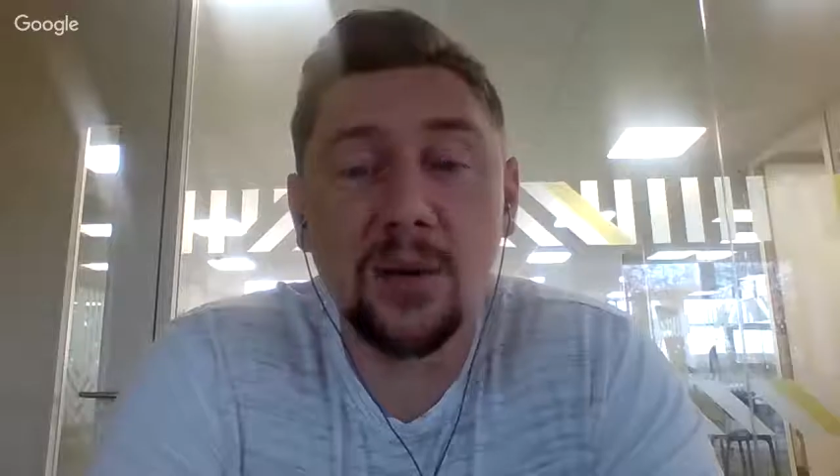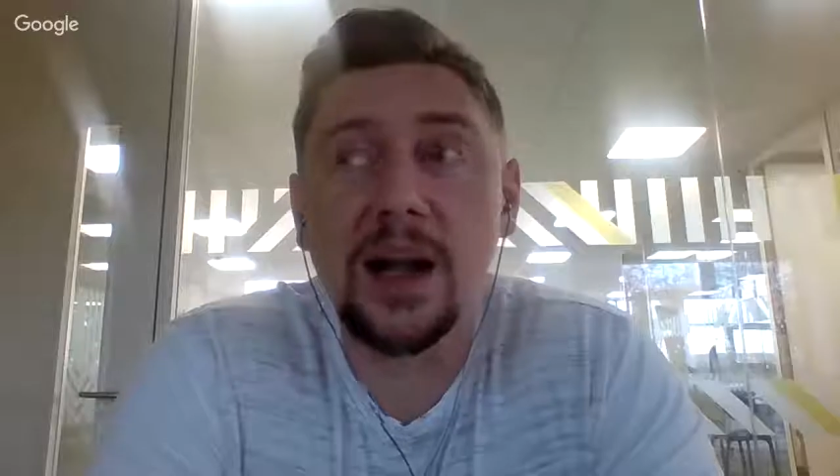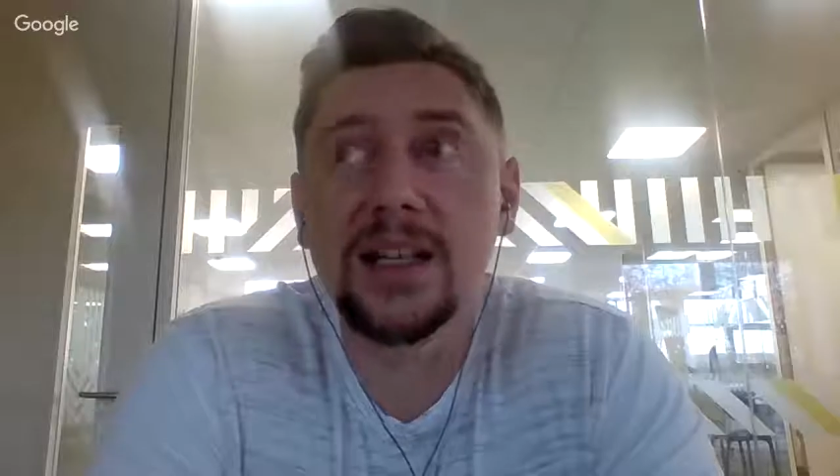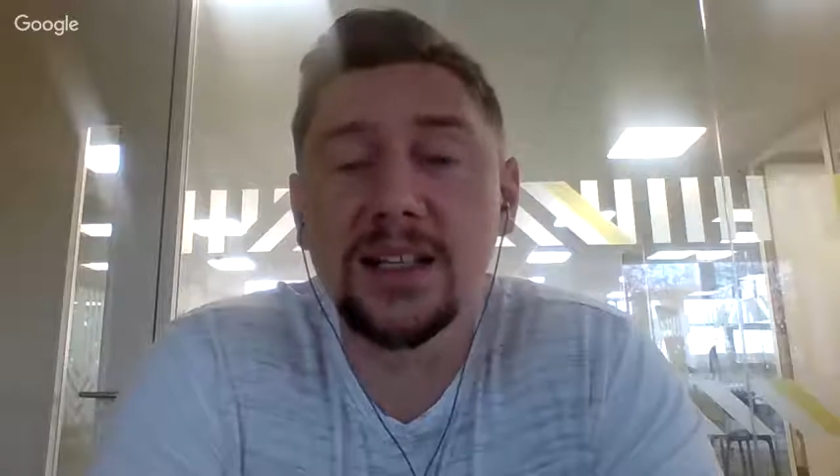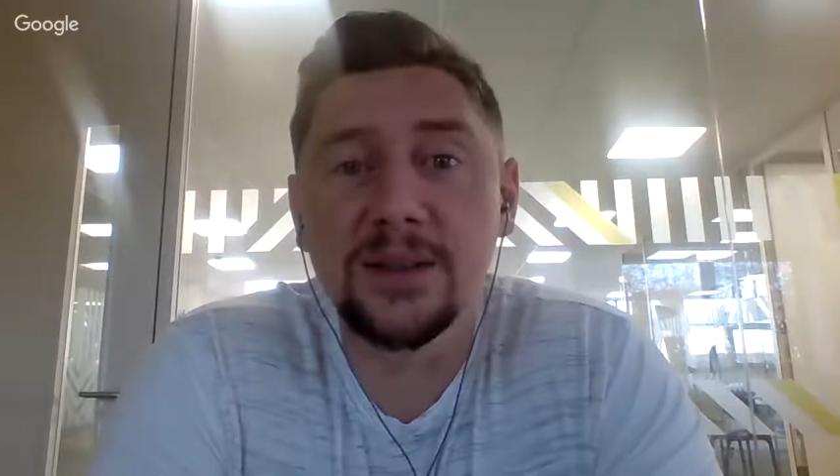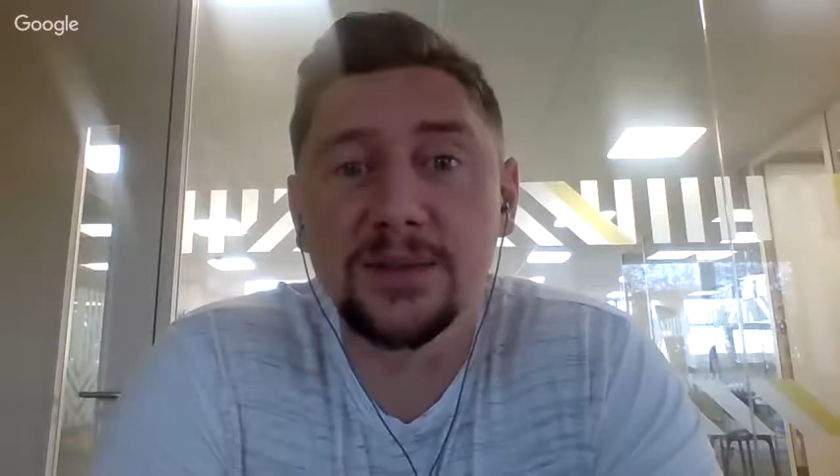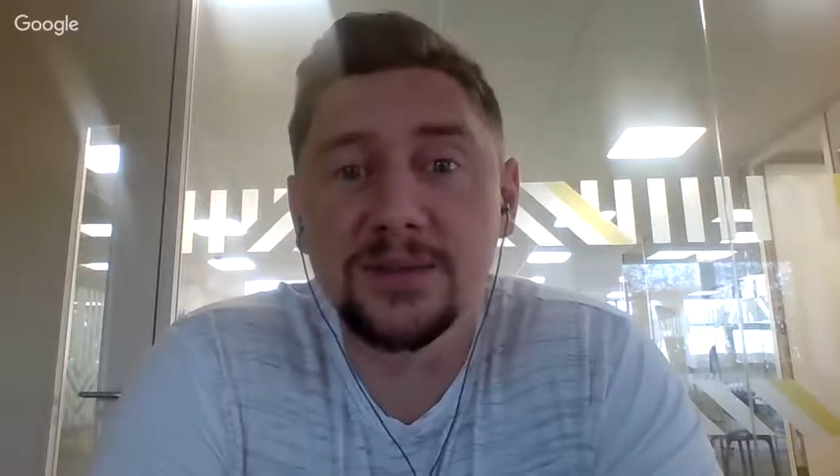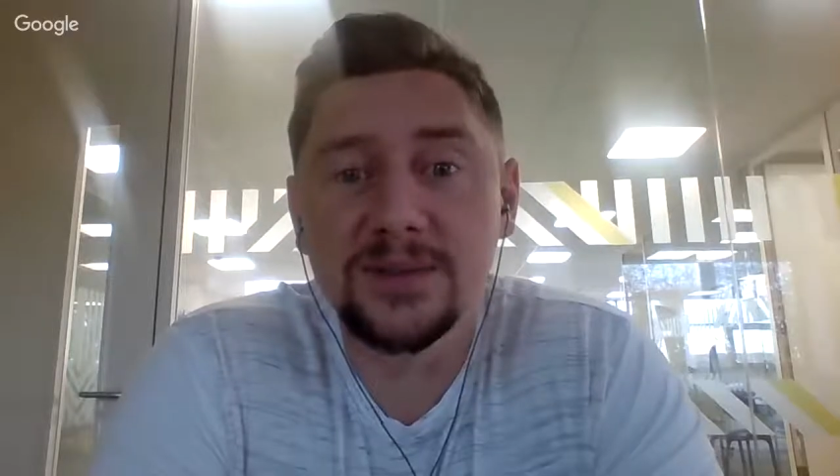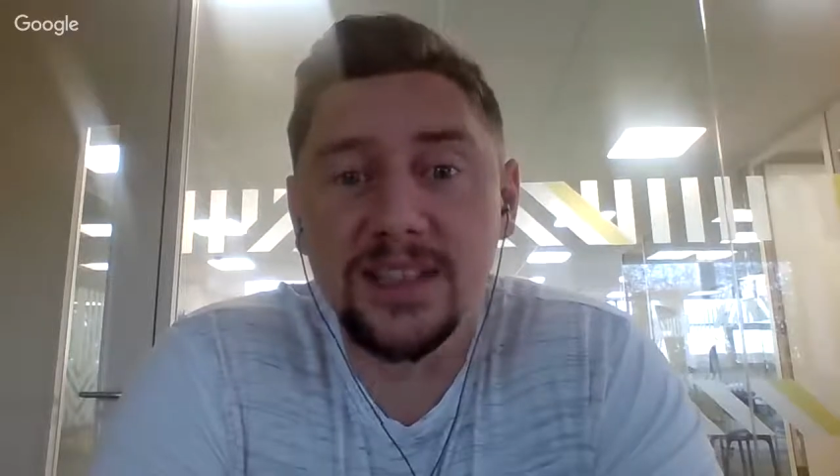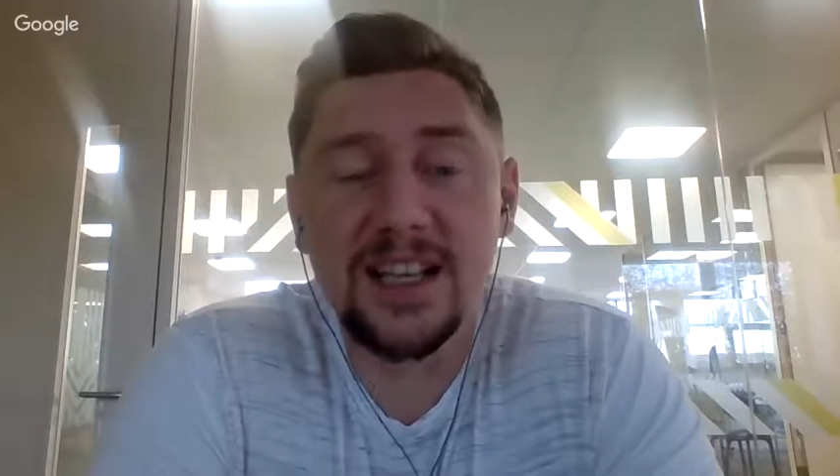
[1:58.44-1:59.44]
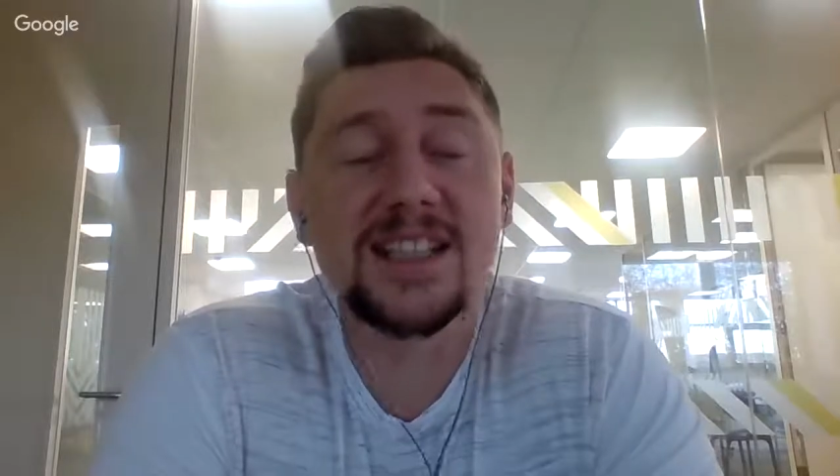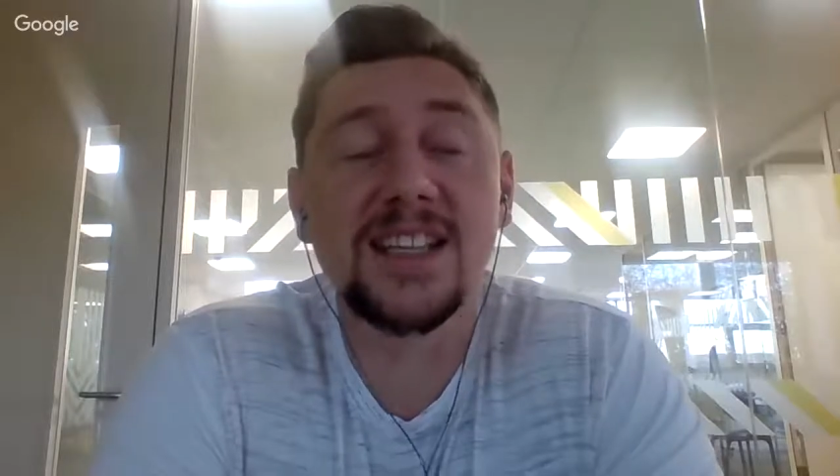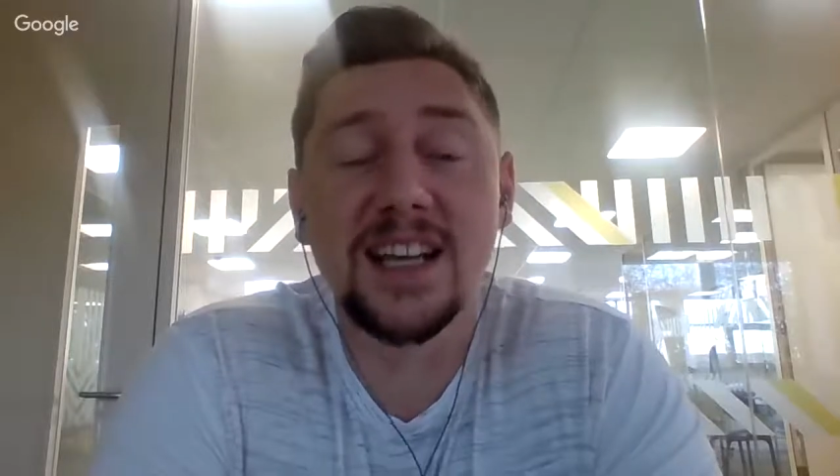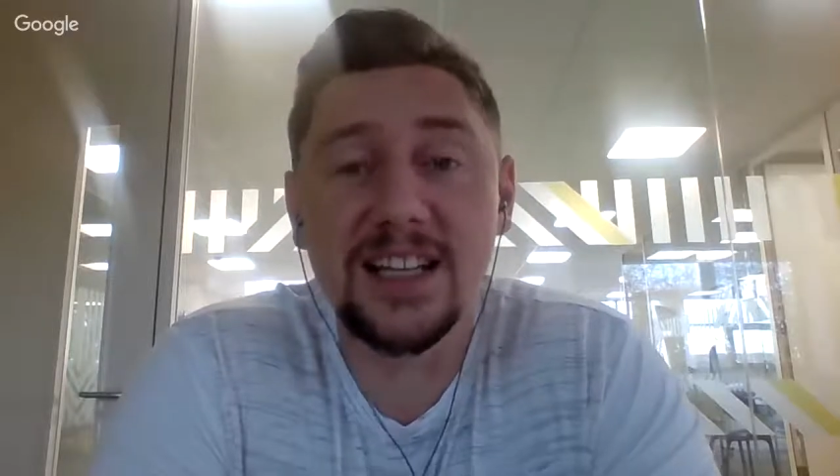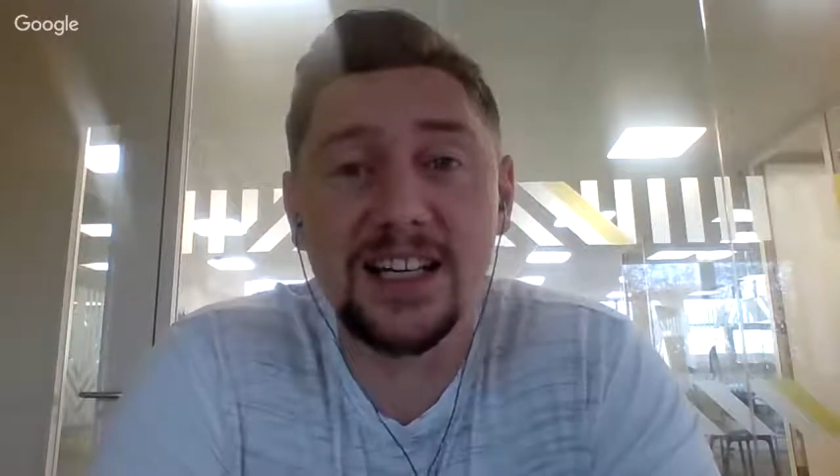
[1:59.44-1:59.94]
what I do.
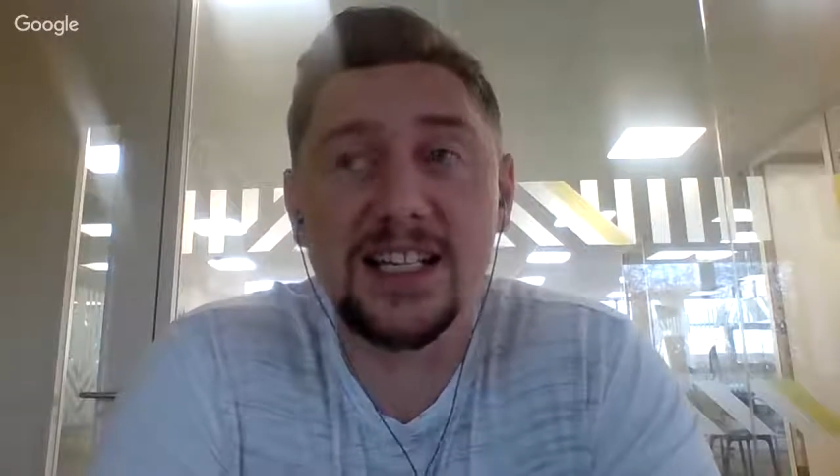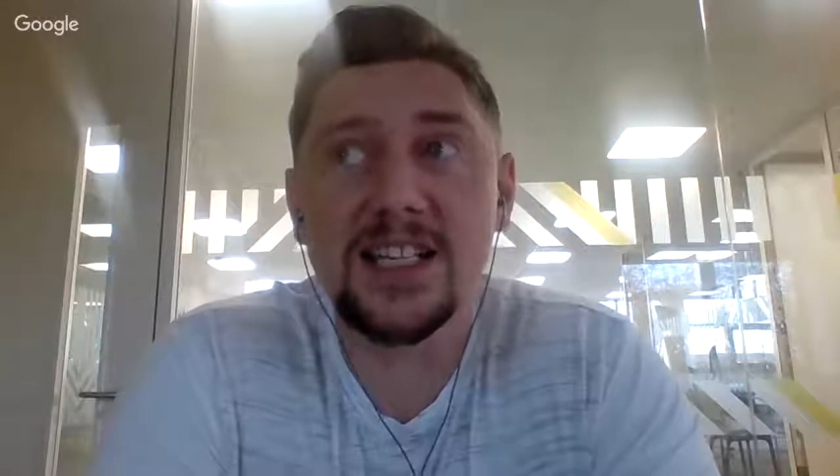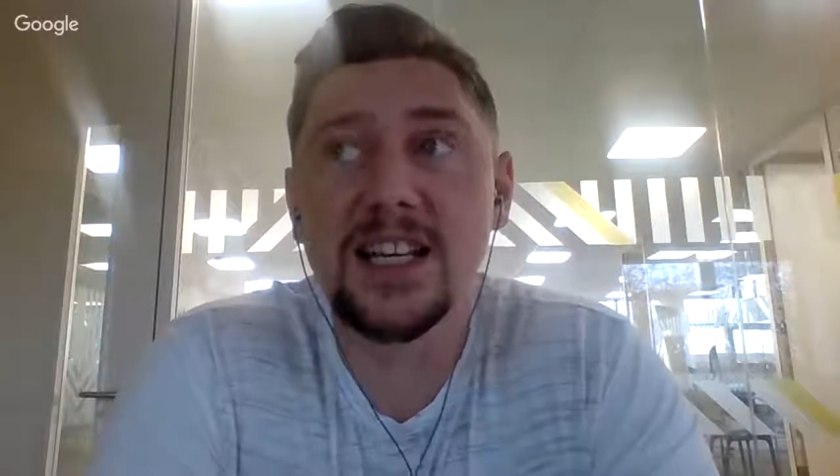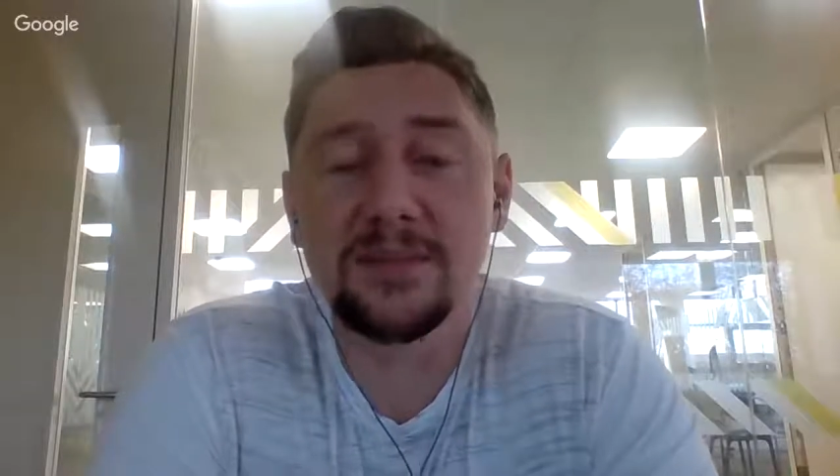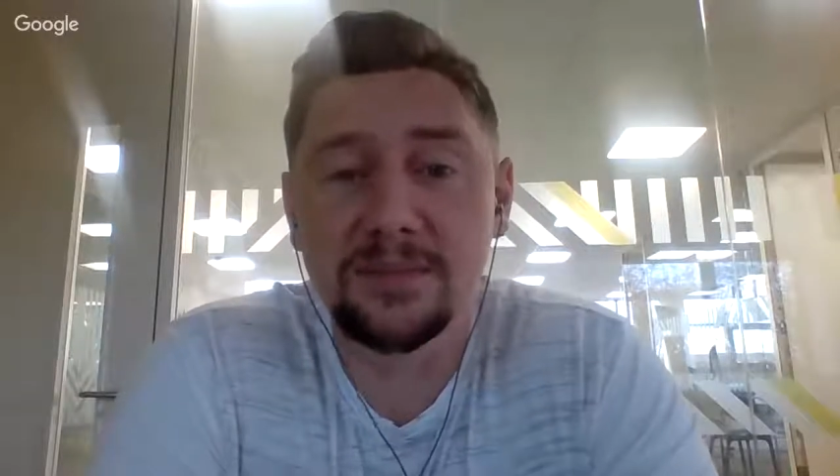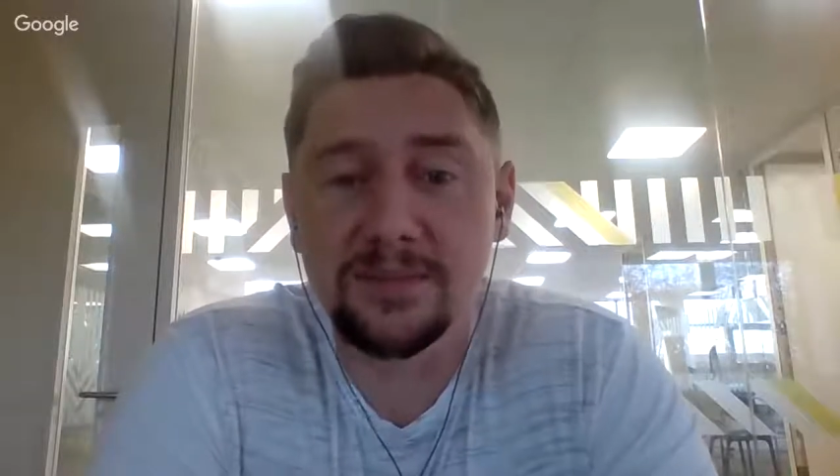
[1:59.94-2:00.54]
Exactly the same.